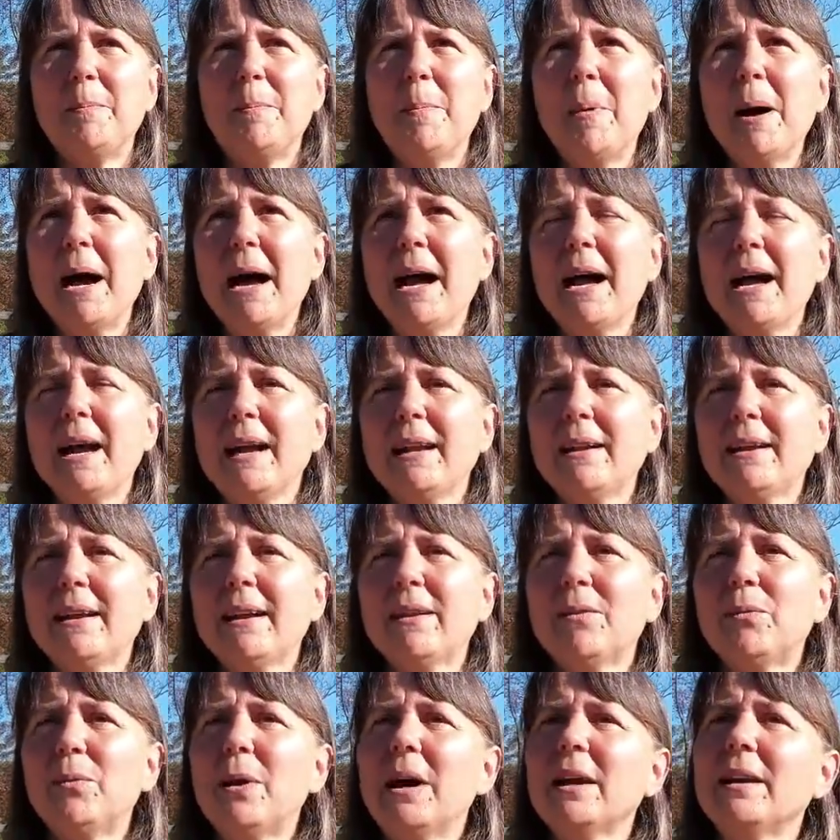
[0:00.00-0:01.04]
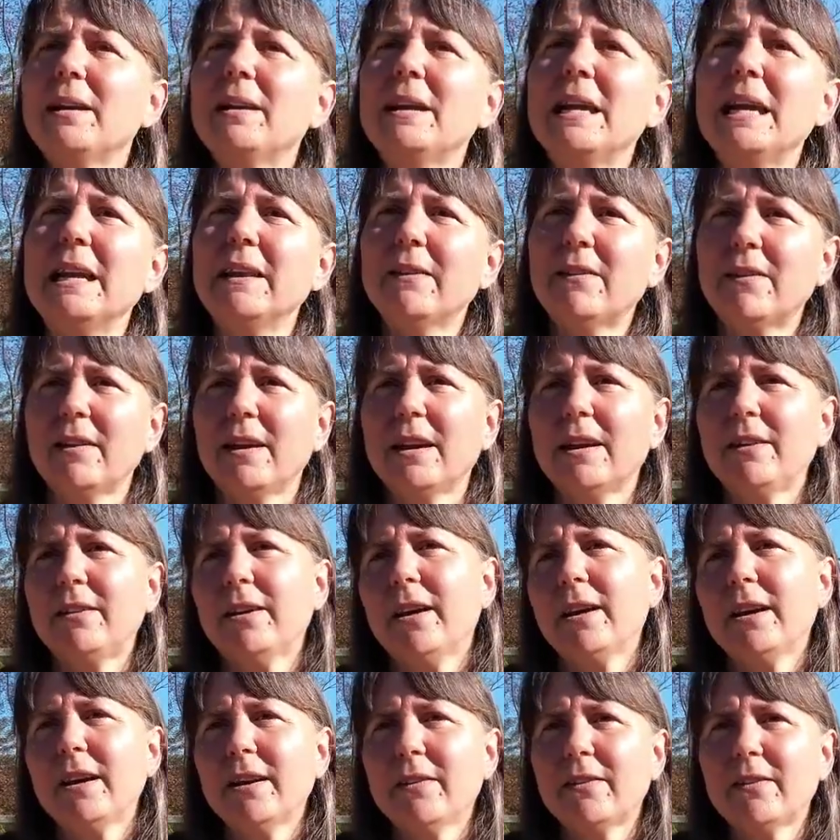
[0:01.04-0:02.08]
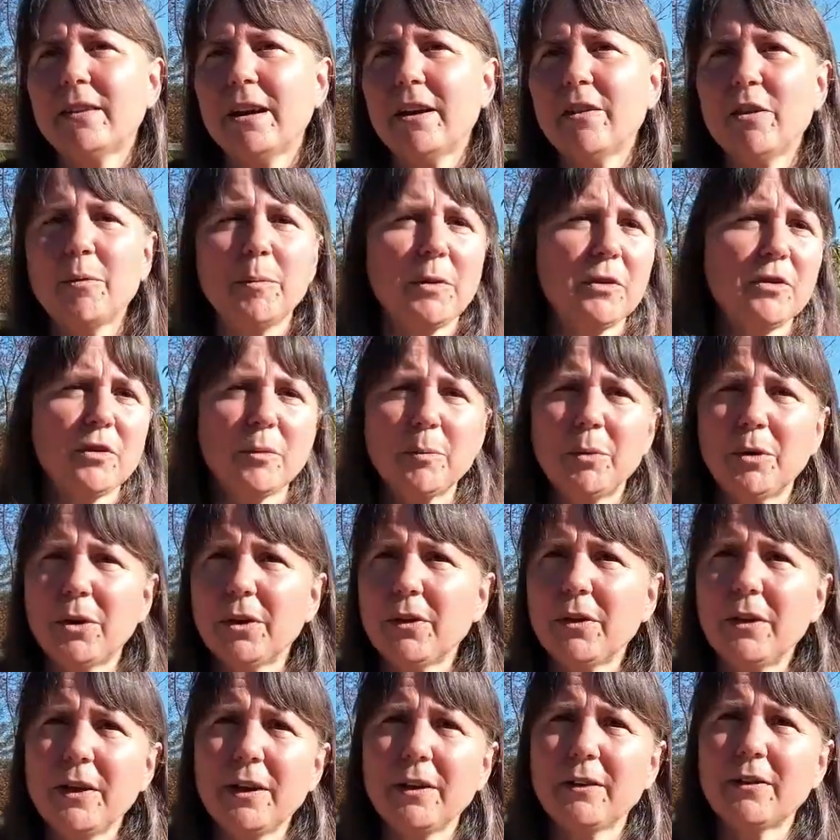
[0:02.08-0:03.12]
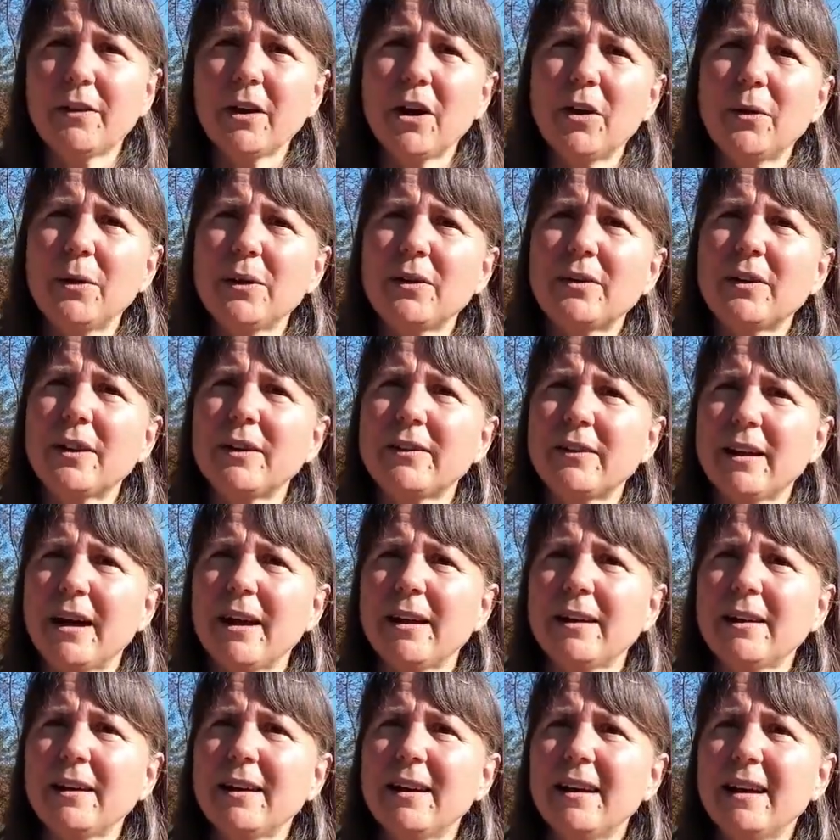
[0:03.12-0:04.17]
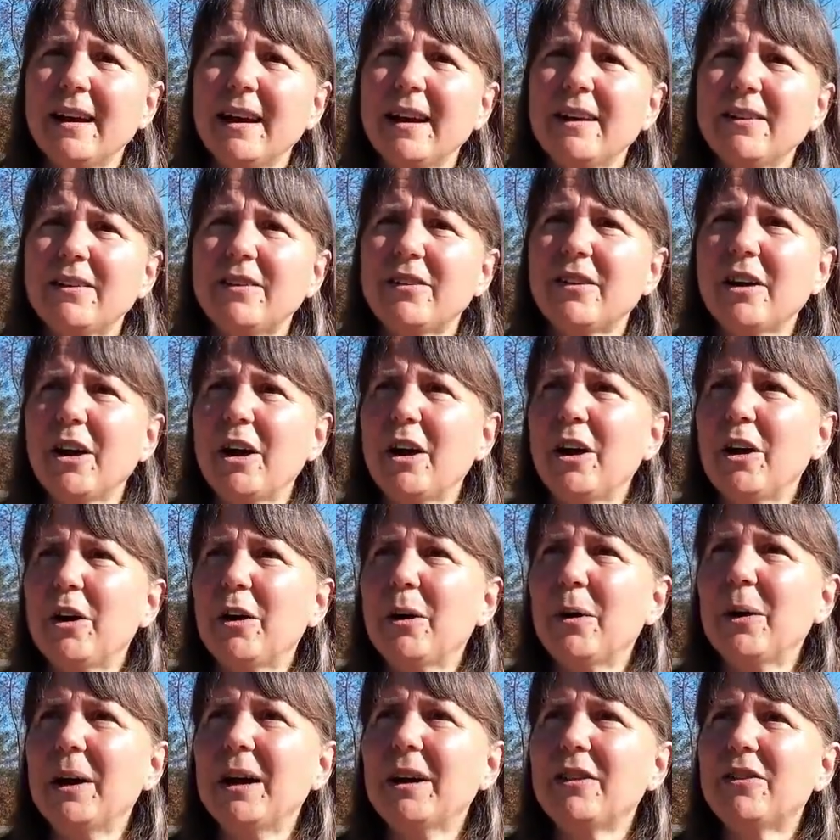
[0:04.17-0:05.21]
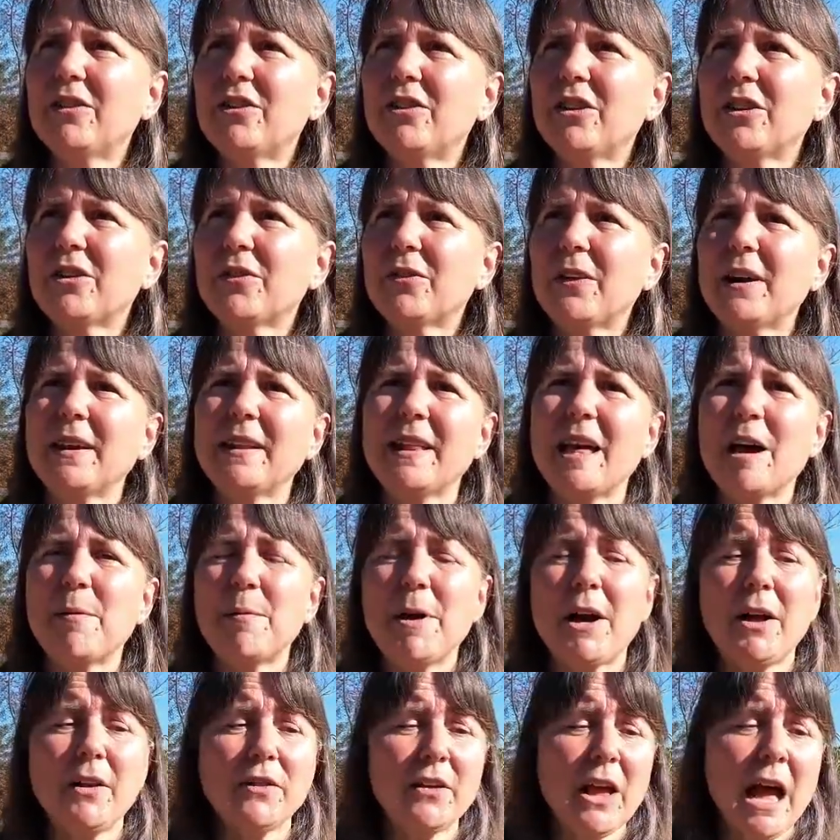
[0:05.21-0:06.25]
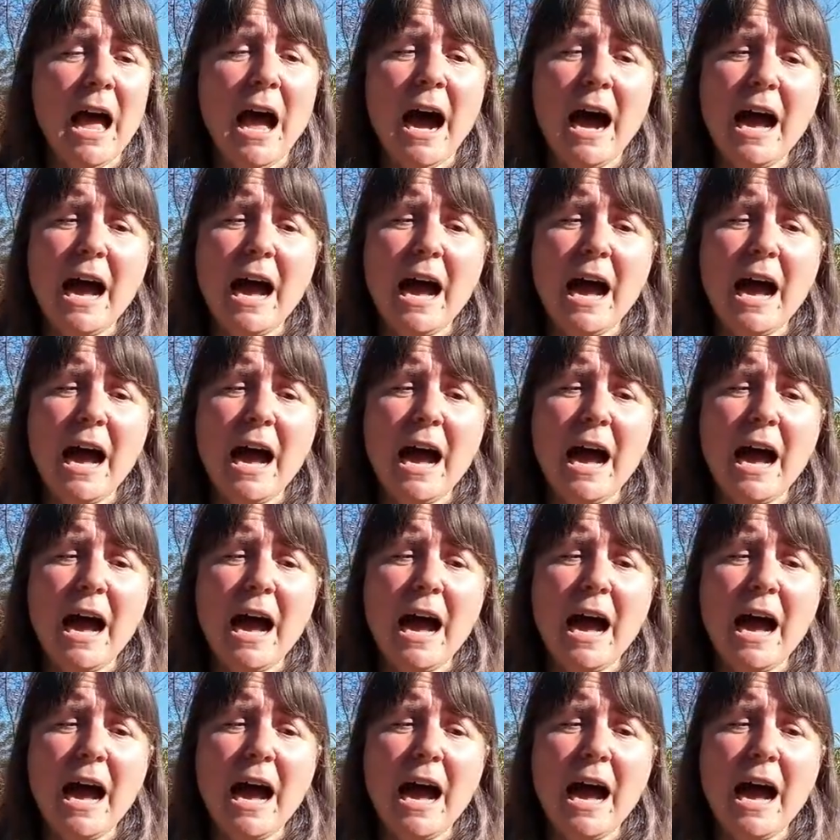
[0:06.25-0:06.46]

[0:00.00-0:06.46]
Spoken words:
But what needs to get done gets done. The most important things always get done. And so it's just finding that balance.